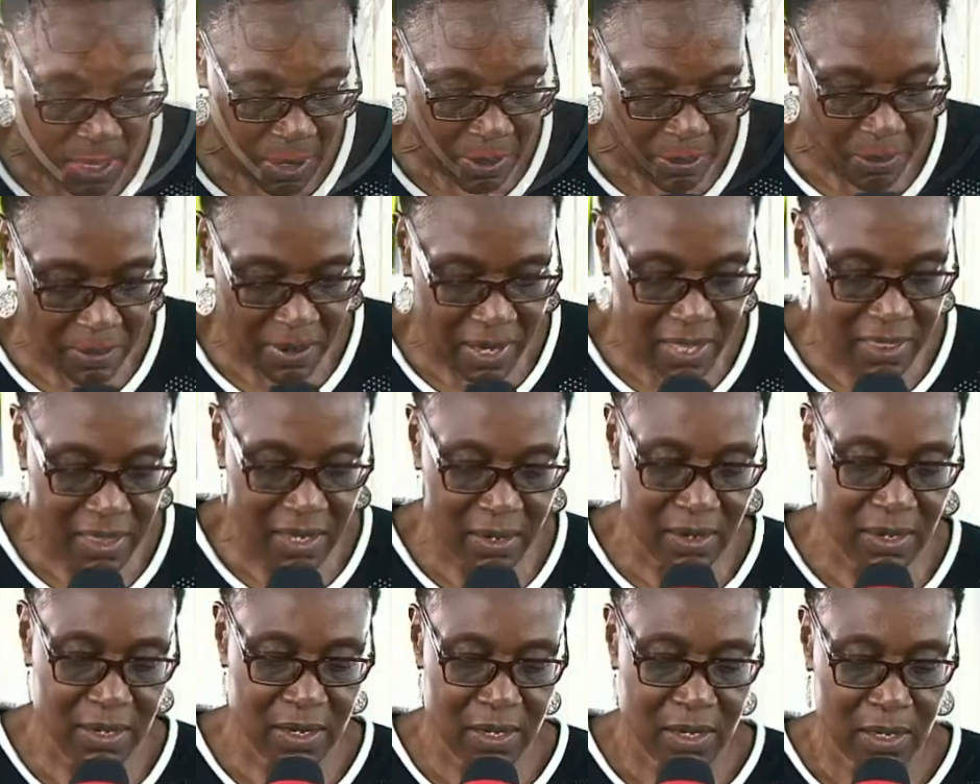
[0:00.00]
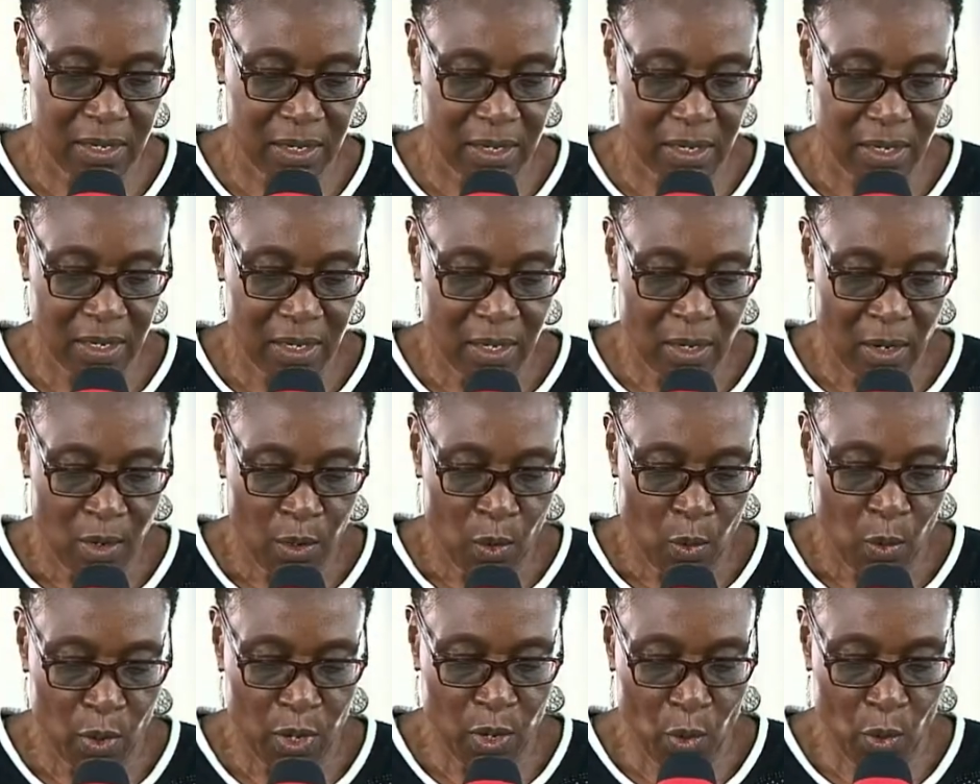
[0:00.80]
Brethren,
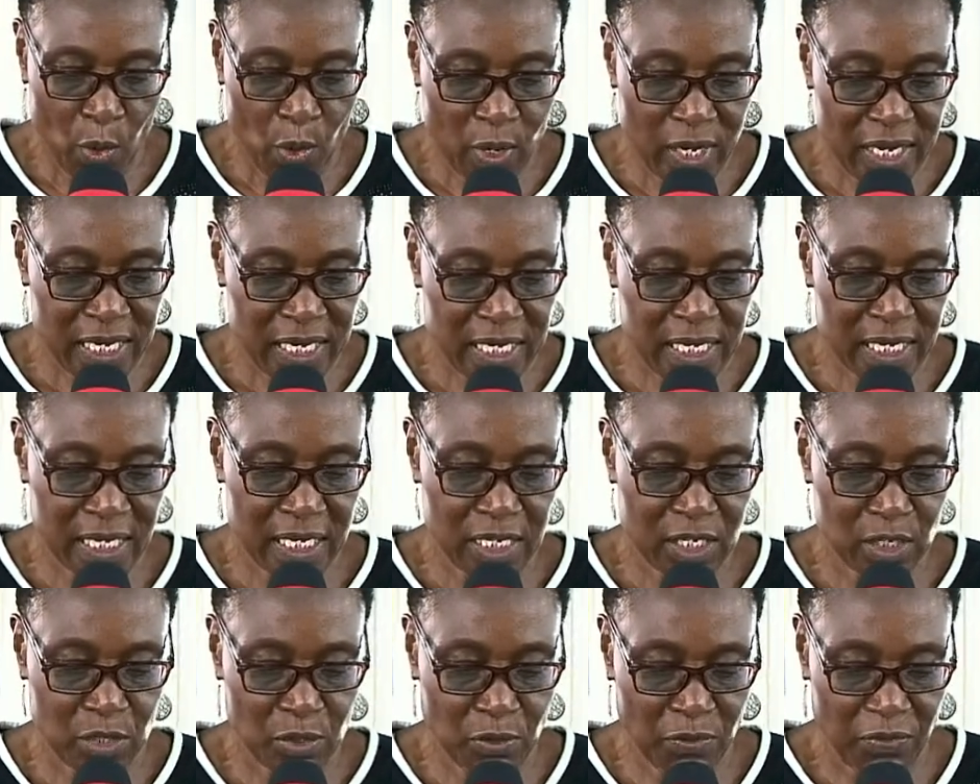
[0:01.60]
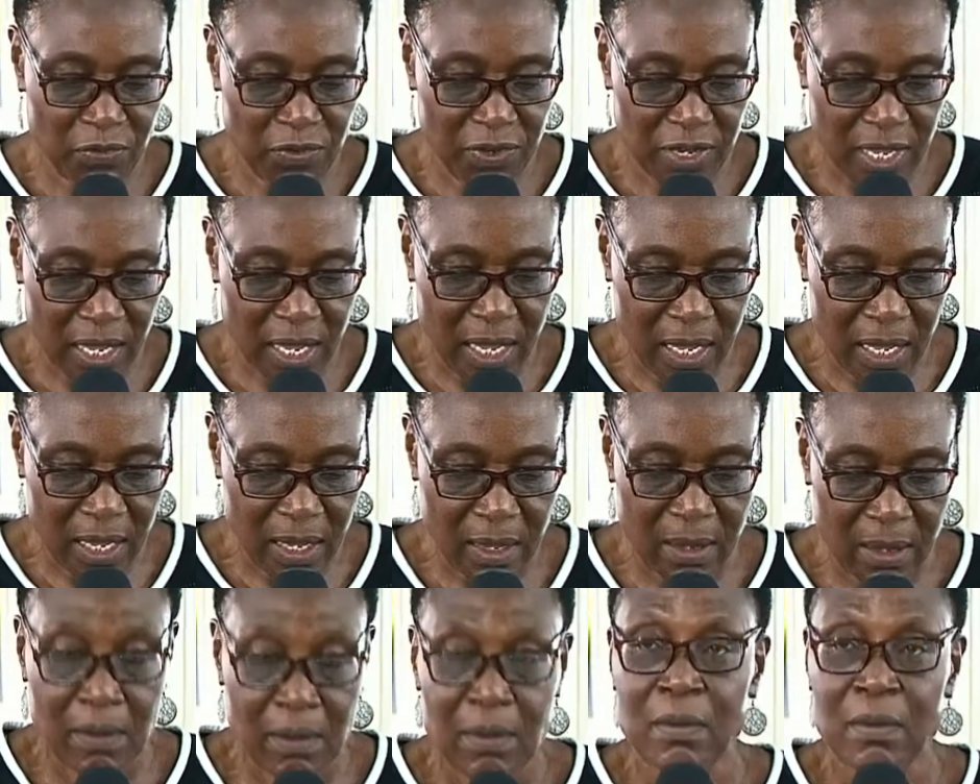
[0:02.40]
we only need to fear